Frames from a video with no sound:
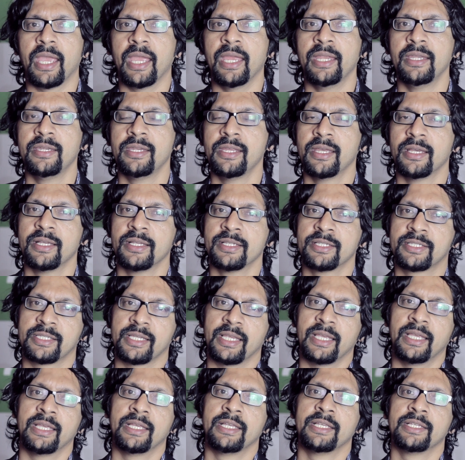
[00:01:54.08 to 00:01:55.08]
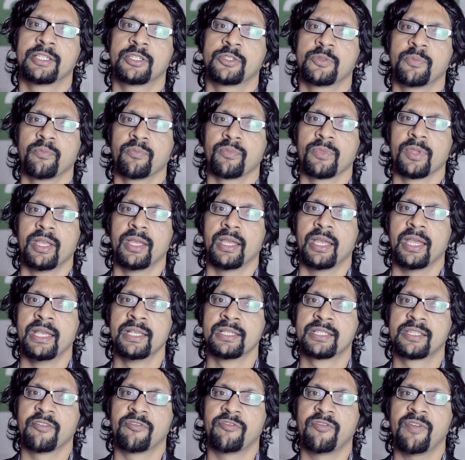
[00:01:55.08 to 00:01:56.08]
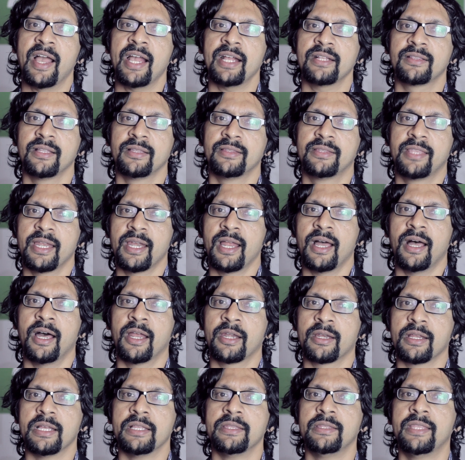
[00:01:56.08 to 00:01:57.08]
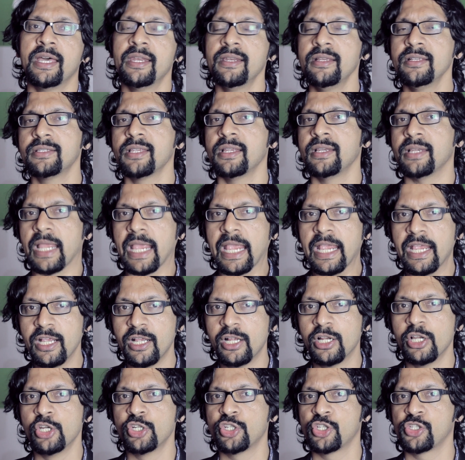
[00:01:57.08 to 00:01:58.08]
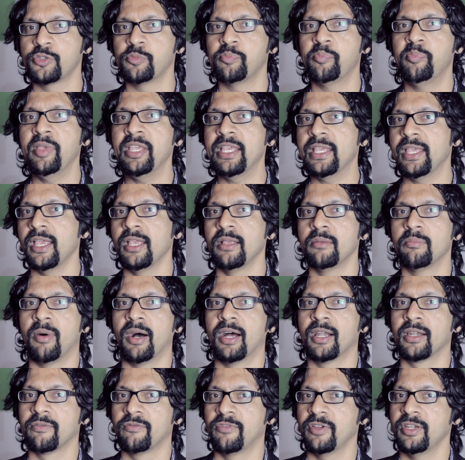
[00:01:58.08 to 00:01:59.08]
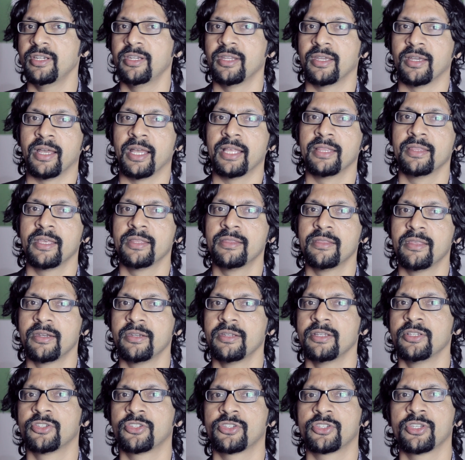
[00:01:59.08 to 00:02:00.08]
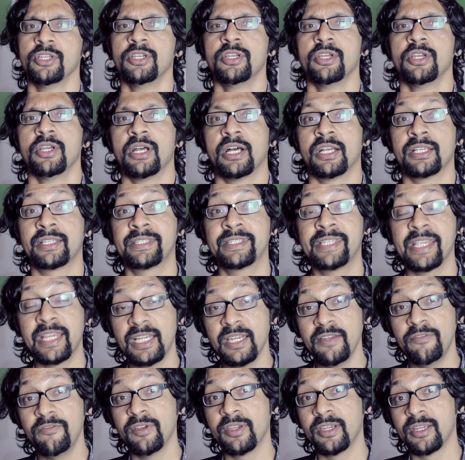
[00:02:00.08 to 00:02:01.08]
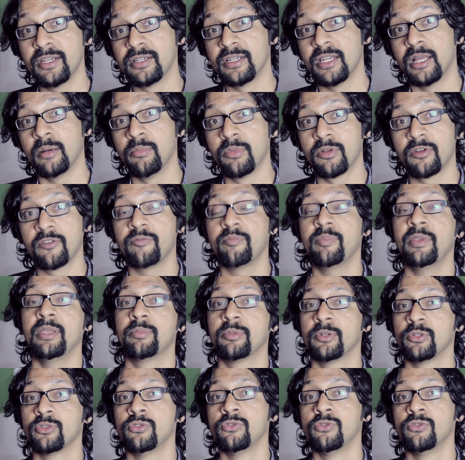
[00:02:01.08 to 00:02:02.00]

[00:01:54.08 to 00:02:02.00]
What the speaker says: India is the fact that there is an English-speaking part of India, and then there is a significant number of people